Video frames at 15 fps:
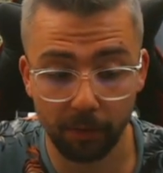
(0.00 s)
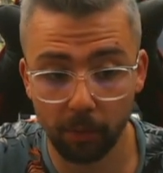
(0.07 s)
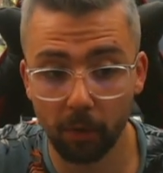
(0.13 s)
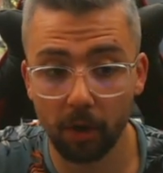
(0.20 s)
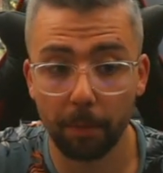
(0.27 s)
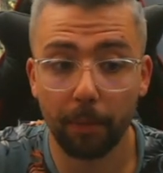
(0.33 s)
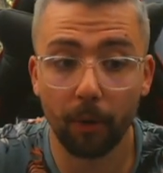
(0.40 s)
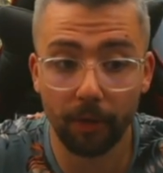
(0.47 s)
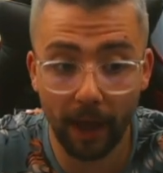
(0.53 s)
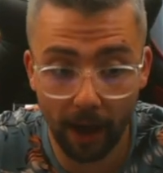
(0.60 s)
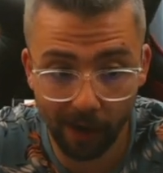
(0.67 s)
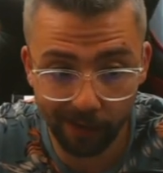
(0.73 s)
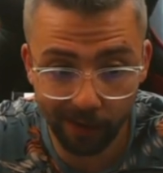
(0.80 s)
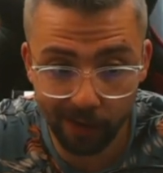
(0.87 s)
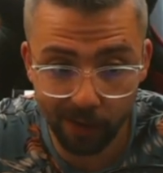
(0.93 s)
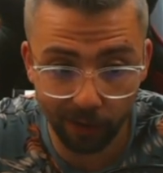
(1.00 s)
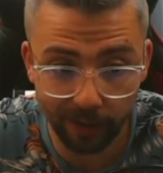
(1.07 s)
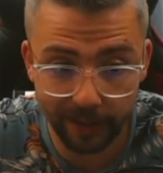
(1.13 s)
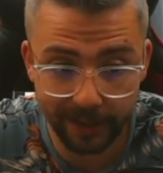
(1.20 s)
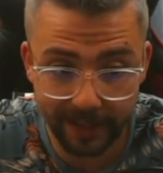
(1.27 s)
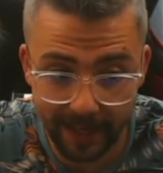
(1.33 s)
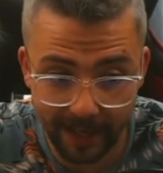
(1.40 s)
if we want to put that on
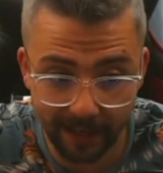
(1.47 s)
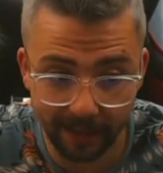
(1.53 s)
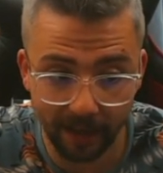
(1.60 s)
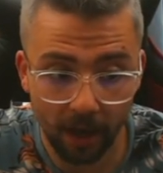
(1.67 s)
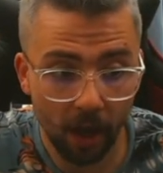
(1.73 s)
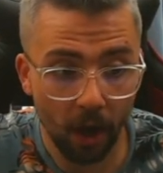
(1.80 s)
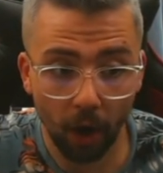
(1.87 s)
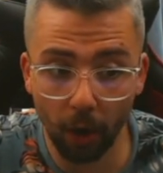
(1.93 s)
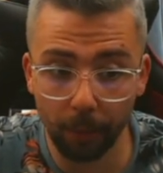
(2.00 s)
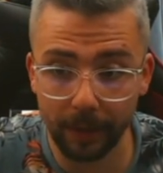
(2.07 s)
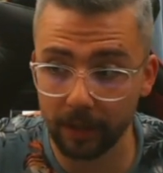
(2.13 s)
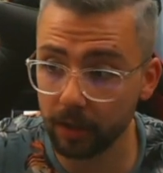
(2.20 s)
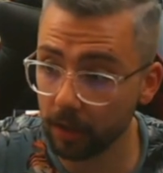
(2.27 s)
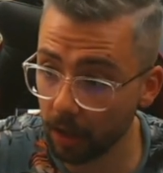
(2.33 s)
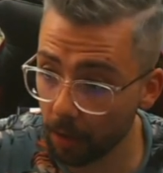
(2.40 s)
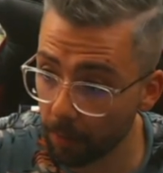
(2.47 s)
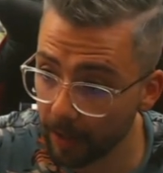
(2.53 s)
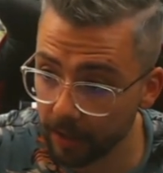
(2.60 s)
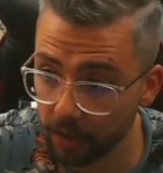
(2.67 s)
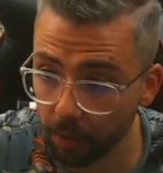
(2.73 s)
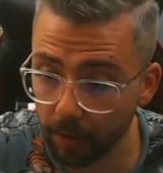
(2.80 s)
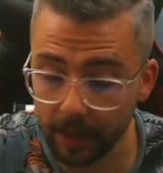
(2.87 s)
another scene, all we need to do
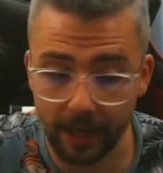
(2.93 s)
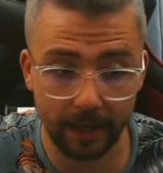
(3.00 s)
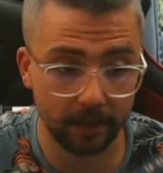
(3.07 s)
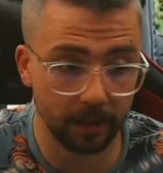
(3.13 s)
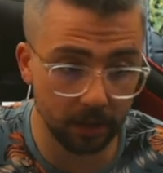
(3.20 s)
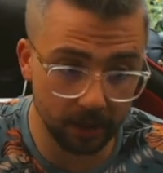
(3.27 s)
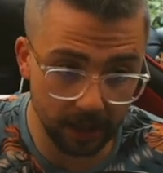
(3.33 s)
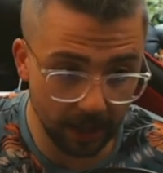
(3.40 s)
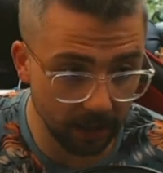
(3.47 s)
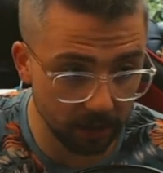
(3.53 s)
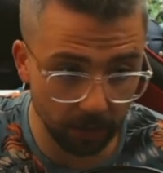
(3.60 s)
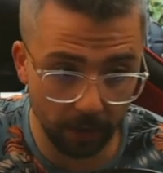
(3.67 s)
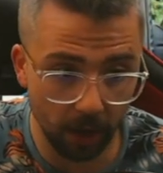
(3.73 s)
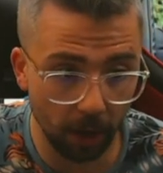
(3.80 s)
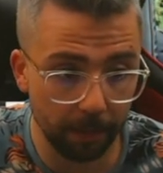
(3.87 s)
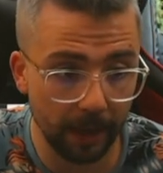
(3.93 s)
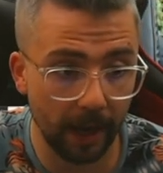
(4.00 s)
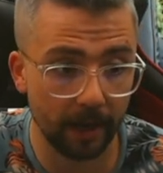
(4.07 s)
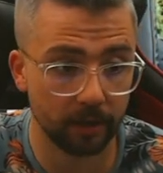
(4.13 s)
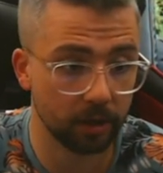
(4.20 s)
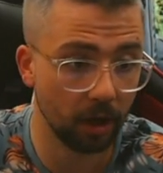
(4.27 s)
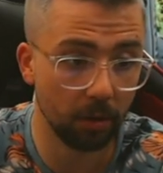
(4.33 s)
is do a nested scene. So in
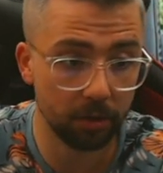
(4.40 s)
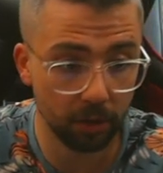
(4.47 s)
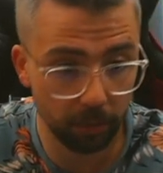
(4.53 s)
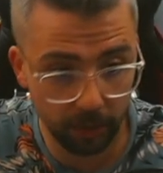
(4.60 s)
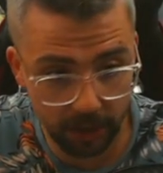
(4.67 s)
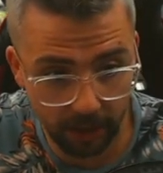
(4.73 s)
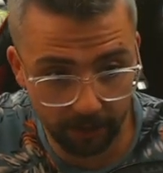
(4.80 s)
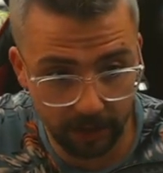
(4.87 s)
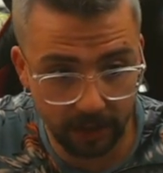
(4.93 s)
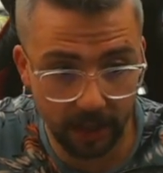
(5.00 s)
OBS, go to whichever